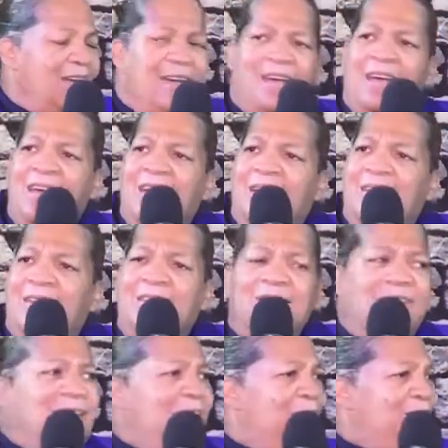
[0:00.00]
Wow.
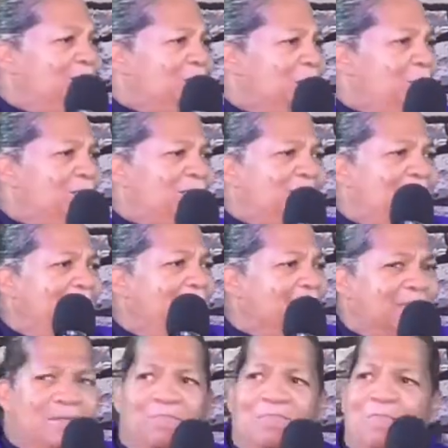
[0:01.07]
She, she would say,
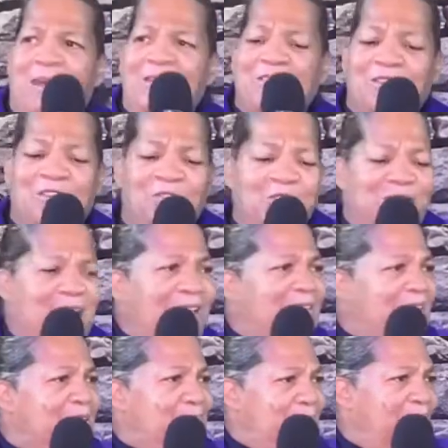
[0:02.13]
make sure you take
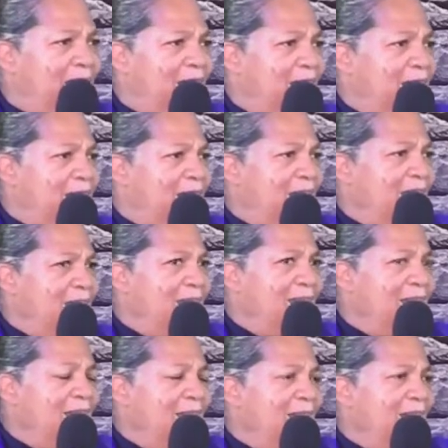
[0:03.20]
this back.
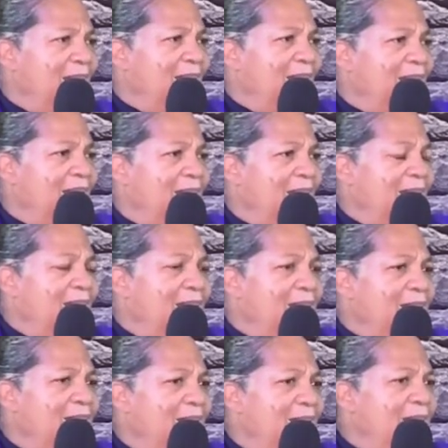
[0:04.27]
Jesus.
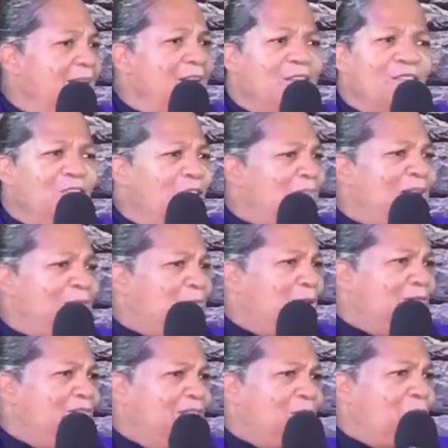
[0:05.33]
Mm. You know, nobody
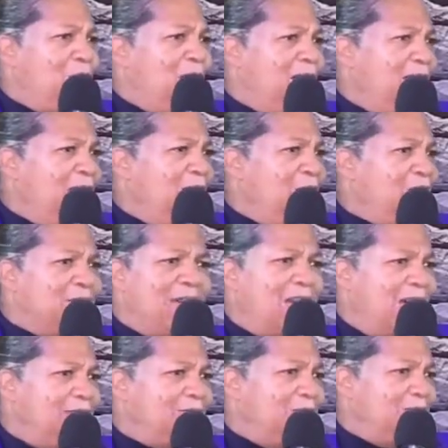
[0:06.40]
was requiring no
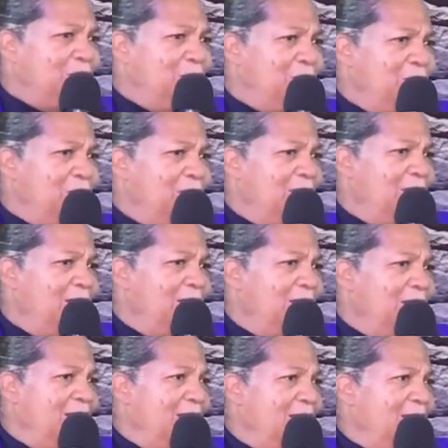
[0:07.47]
tithes from her.
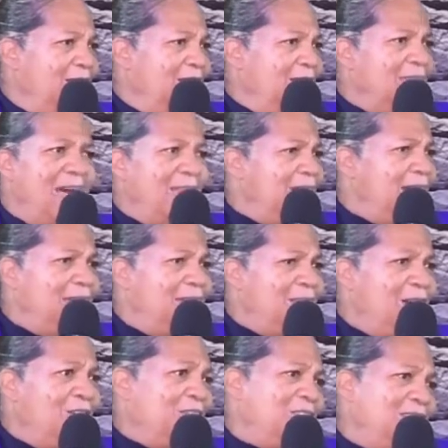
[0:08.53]
Not, not at
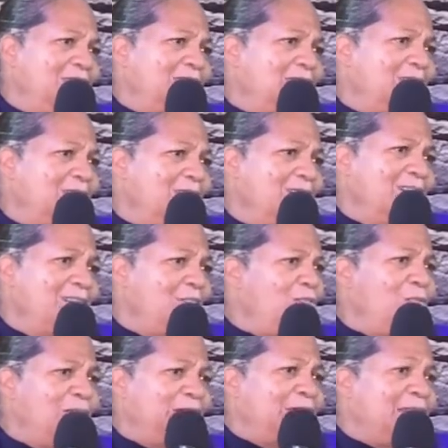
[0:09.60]
all. She, you know,
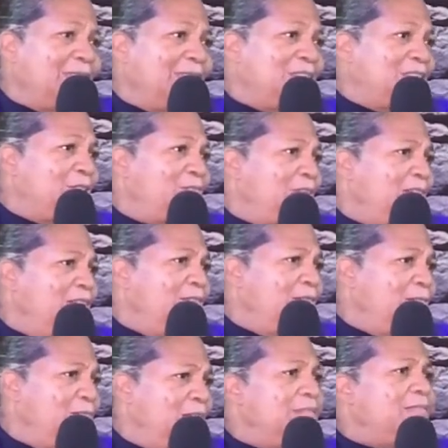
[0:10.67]
who would think that she would
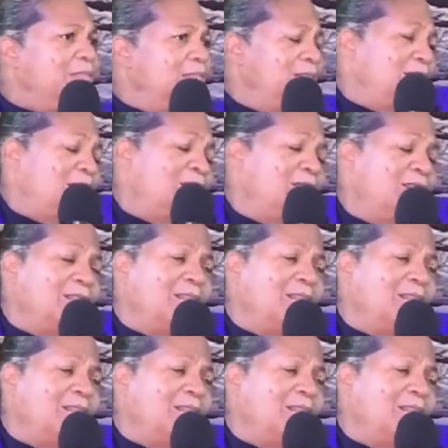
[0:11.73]
even be, you know.